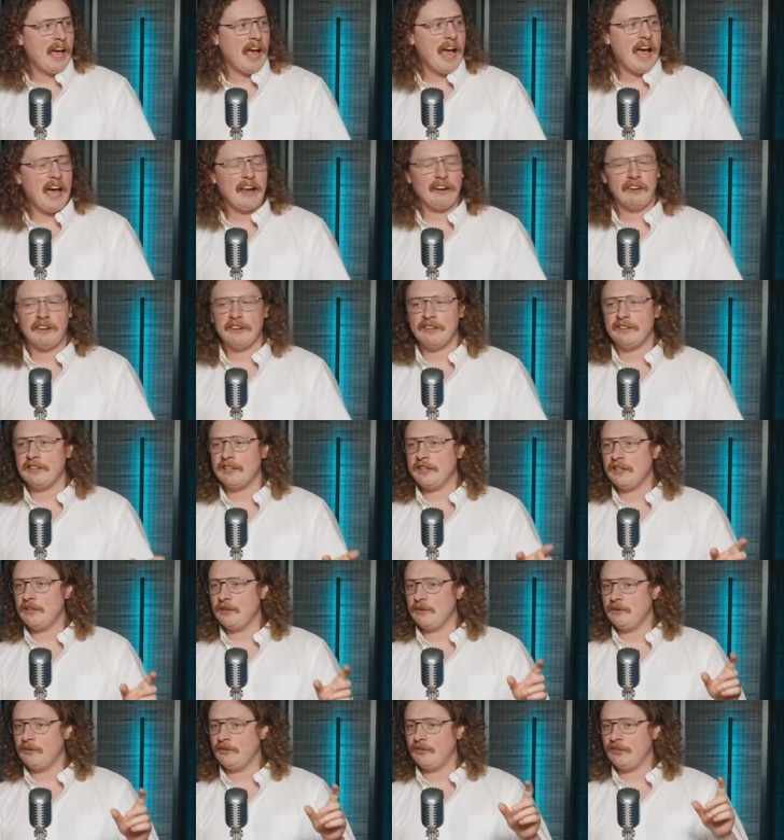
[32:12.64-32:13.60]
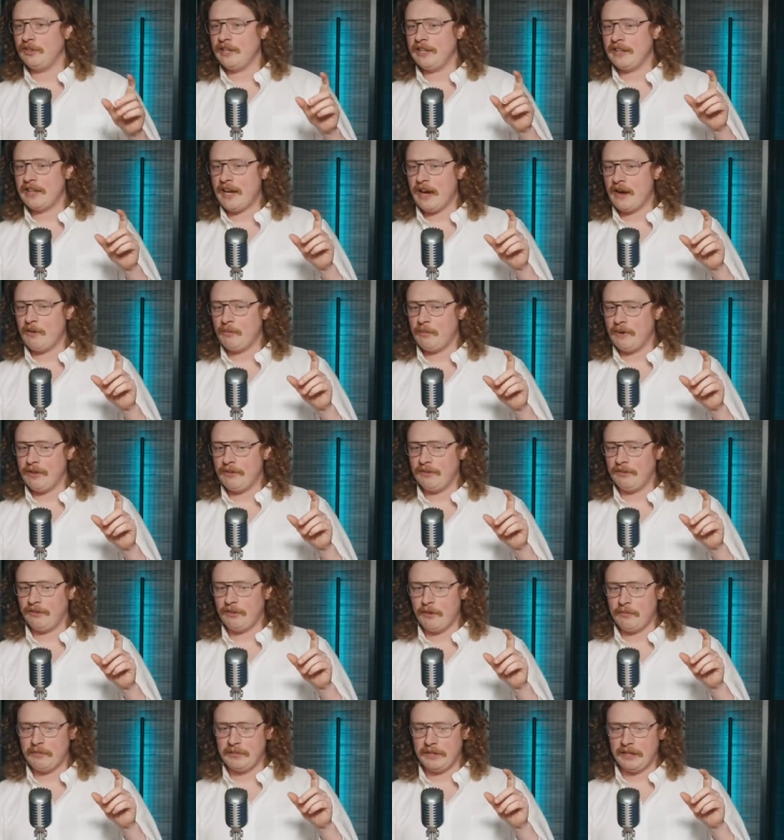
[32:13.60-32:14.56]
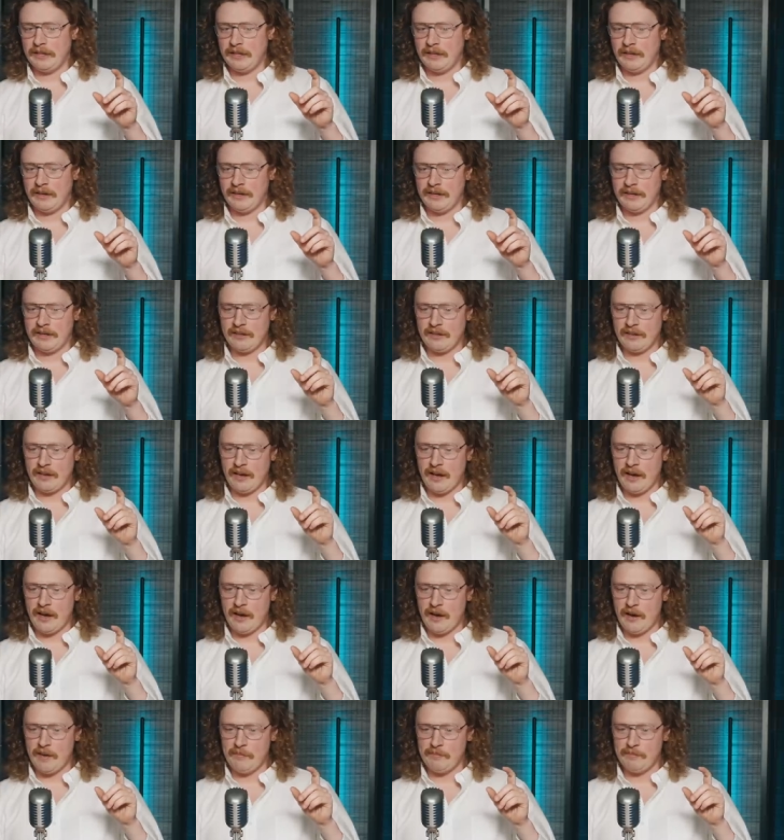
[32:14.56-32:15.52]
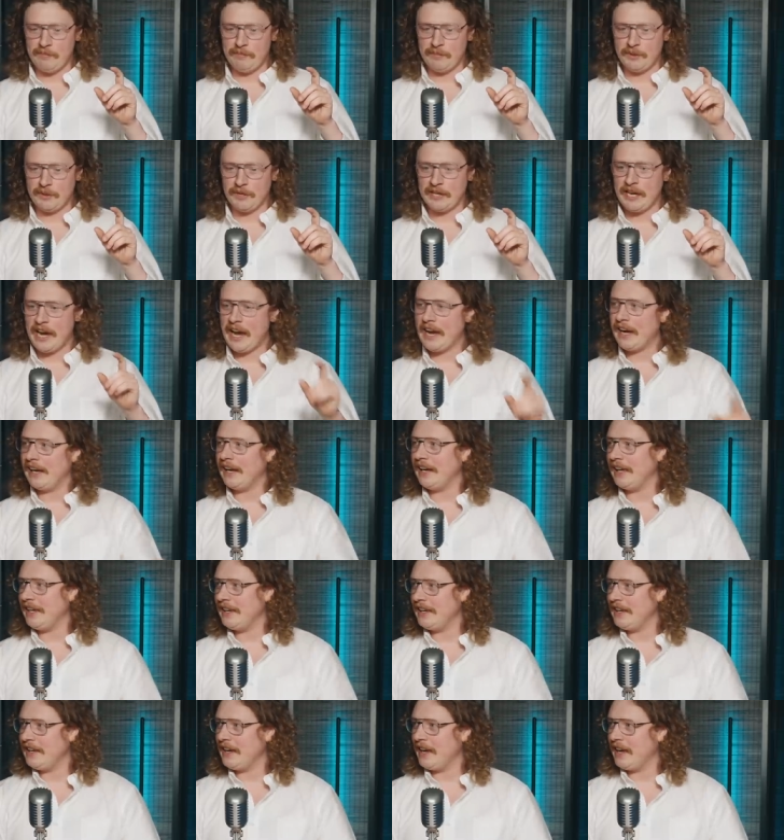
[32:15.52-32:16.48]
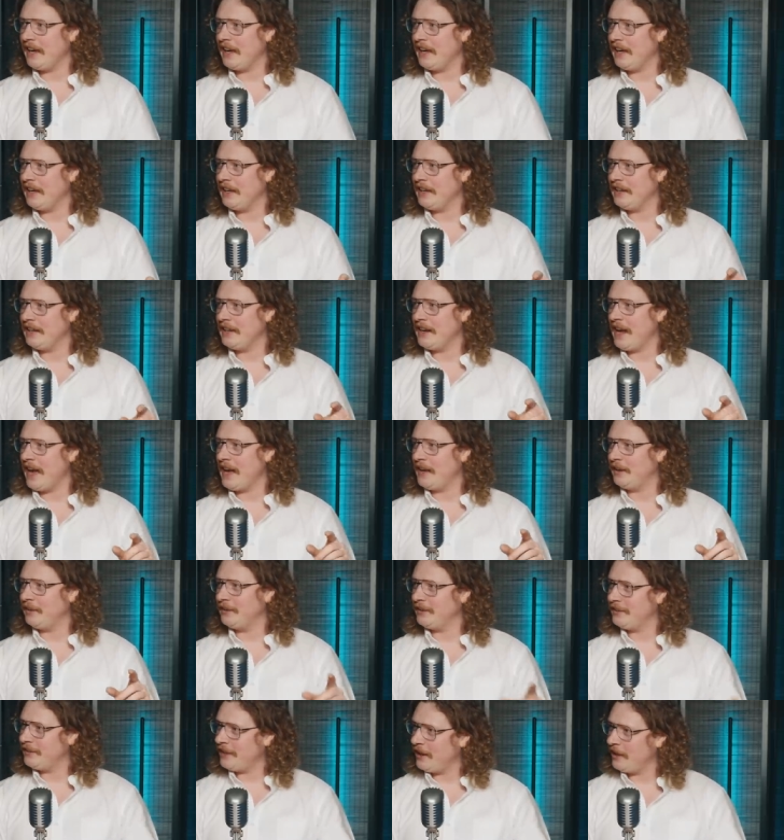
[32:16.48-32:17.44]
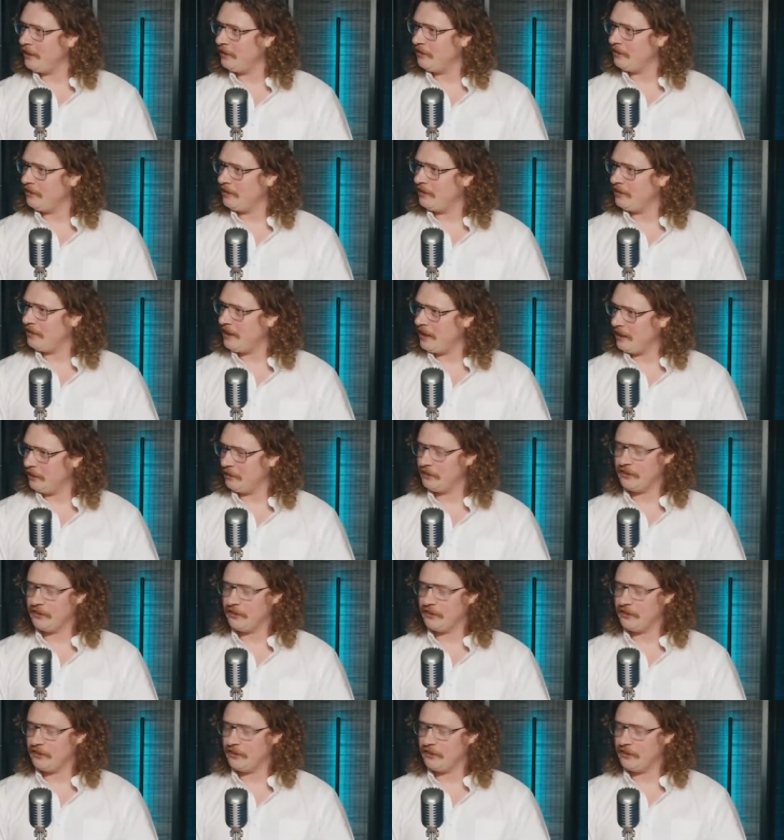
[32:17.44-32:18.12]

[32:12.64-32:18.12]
And I think you see that with somebody like uh, Bukele in, in El, El, Salvador. El